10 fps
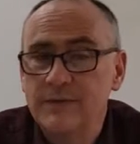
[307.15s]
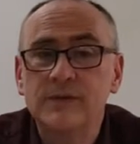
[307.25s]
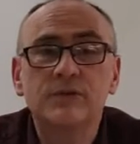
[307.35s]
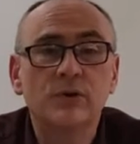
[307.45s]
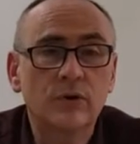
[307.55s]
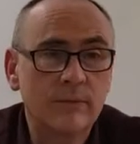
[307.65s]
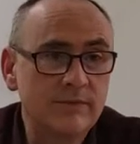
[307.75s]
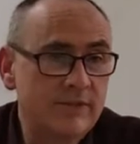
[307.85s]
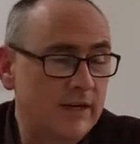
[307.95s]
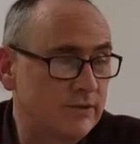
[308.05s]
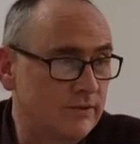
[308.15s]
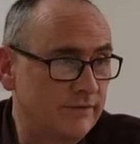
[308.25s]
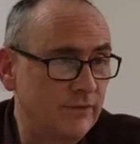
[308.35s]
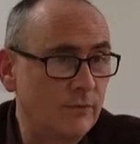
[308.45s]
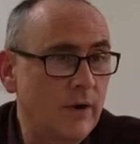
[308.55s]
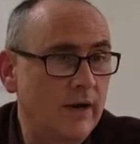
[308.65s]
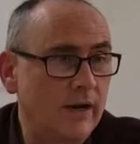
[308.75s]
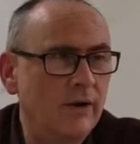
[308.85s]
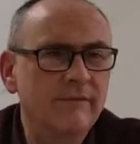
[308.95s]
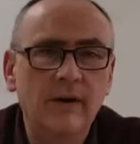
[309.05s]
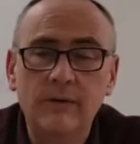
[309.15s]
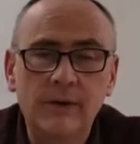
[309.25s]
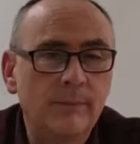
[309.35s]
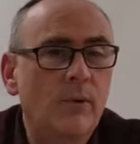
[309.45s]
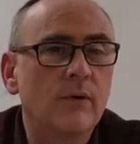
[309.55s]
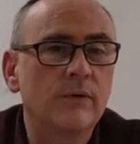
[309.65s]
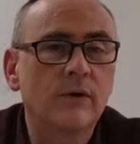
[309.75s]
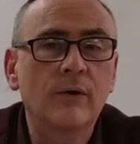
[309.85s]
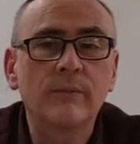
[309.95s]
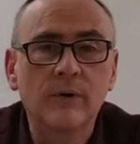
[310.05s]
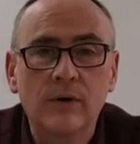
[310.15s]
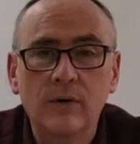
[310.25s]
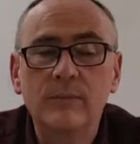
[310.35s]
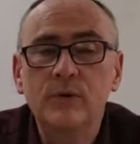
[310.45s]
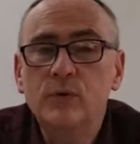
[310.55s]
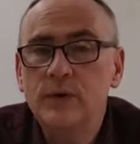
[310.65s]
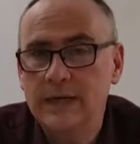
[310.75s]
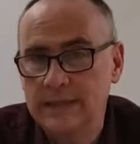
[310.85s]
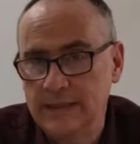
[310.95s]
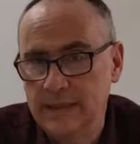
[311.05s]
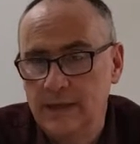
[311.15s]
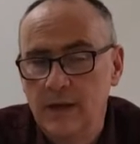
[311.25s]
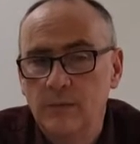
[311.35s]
The circumstances for writing are very important her hermeneutically